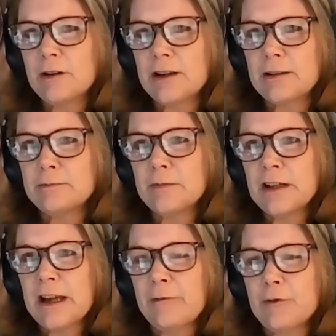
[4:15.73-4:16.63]
Um,
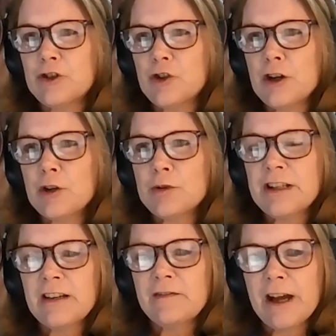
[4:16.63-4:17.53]
if we struggle with
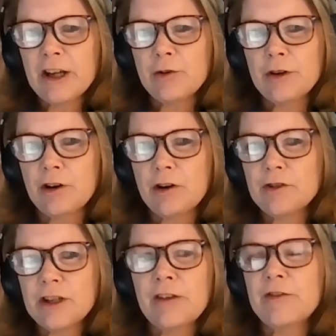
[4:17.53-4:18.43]
seeing value in our
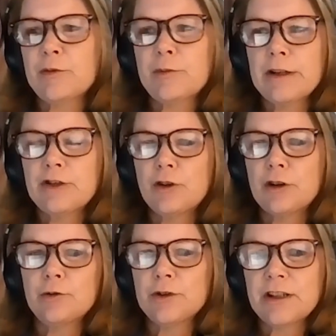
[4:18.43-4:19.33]
own selves, we may
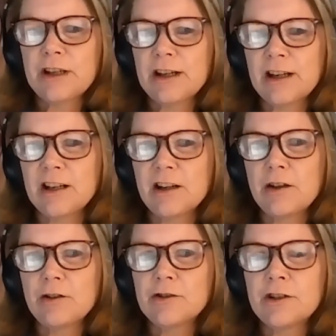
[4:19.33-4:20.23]
struggle with seeing it in
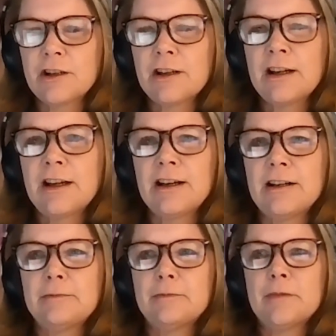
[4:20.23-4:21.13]
others.
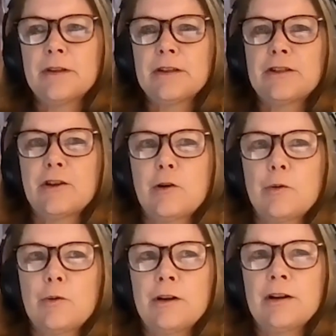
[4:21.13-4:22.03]
Um,
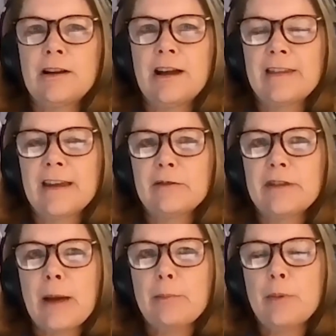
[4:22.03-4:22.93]
so I
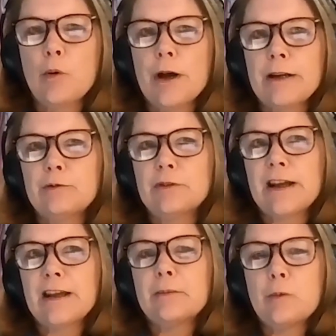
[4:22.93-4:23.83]
think that point
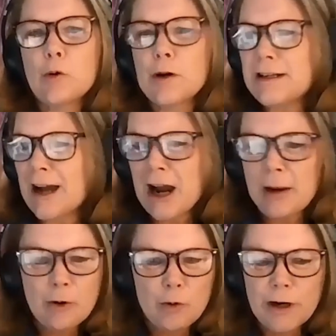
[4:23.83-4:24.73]
in the morning
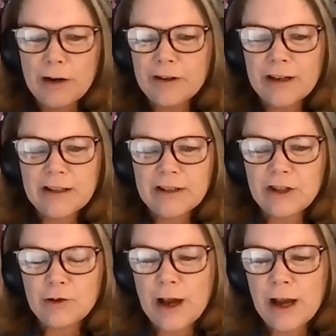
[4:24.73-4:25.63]
time or whenever it is
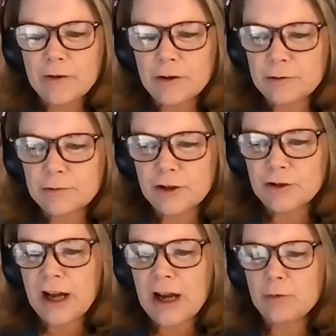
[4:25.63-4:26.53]
that you have your
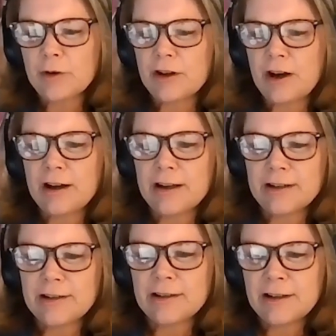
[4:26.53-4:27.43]
your time with God
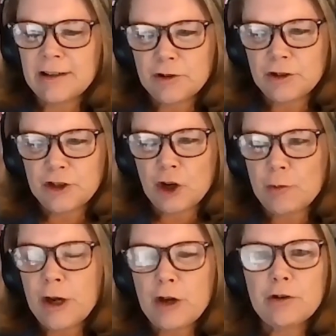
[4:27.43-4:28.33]
is show
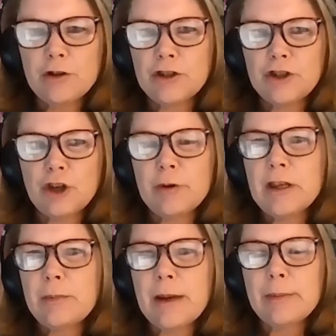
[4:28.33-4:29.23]
me show me
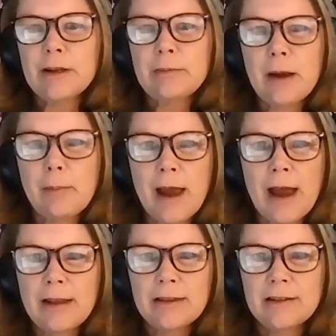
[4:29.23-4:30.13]
the people in my
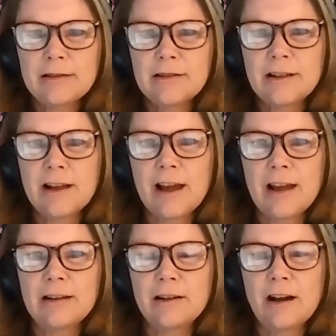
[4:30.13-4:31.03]
past
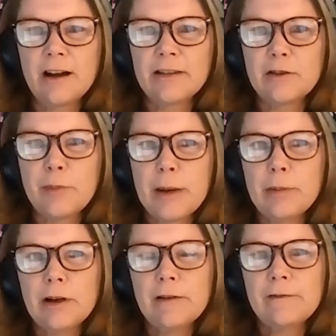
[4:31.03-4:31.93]
today, God, the
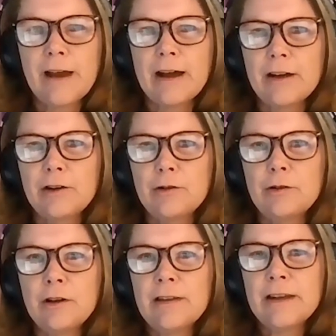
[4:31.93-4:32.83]
people of
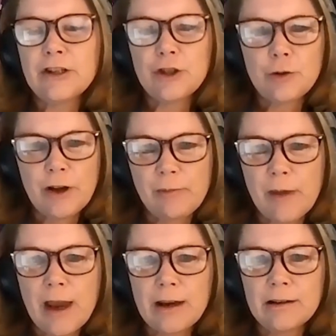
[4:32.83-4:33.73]
value that you have
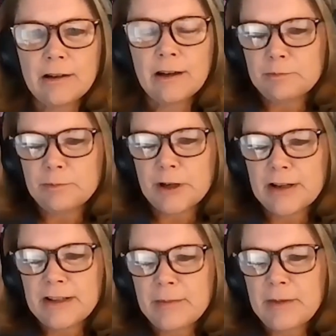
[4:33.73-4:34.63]
made.
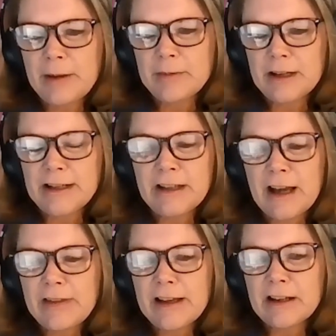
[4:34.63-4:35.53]
Because sometimes it's
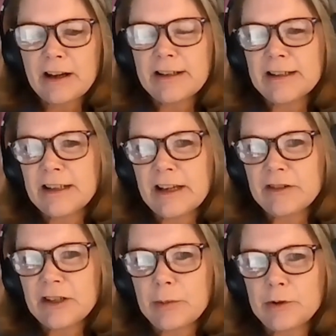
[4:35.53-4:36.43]
not that God doesn't give
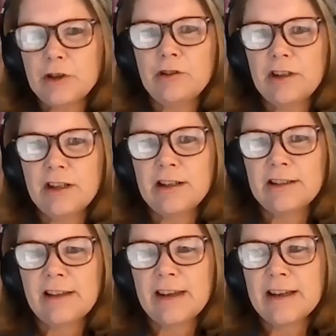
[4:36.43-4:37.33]
us
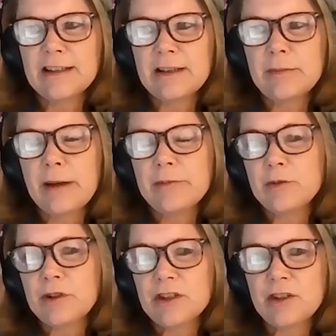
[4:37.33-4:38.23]
opportunities. I think it's sometimes
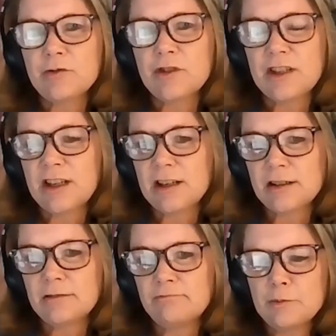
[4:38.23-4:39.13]
we just don't see it.